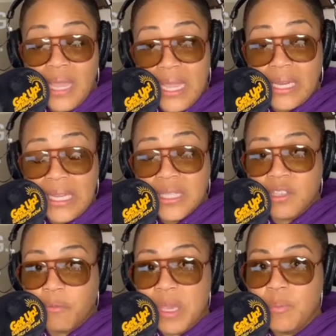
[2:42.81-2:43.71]
inklings
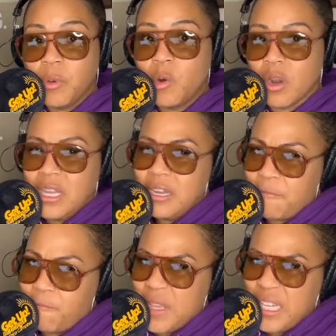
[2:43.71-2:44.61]
of people or little
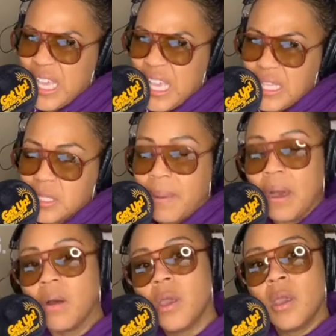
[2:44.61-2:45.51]
feelings
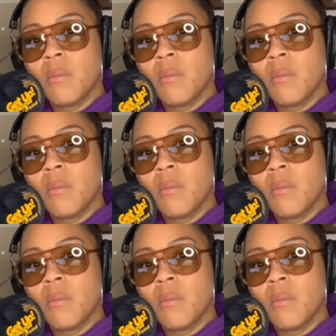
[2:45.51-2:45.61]
about